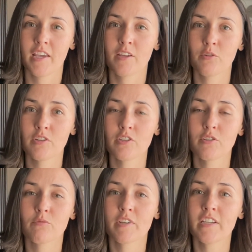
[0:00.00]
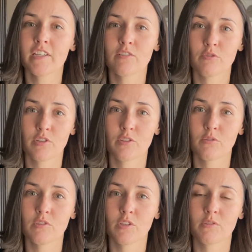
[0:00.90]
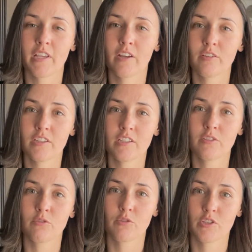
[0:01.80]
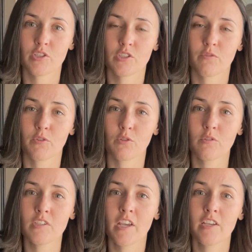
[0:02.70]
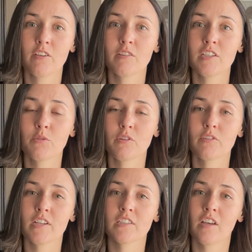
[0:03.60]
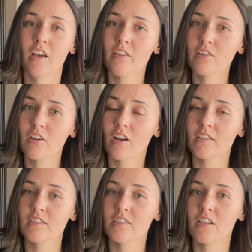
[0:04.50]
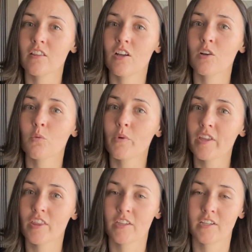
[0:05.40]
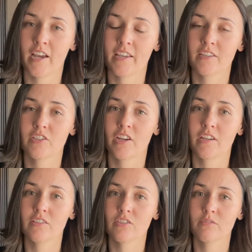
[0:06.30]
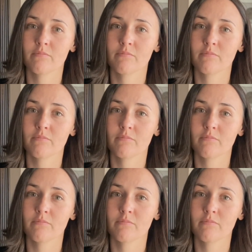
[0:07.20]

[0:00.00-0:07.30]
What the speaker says: In order to reintroduce those healthy, nutritious foods, you need to address the other causes along with the diet change.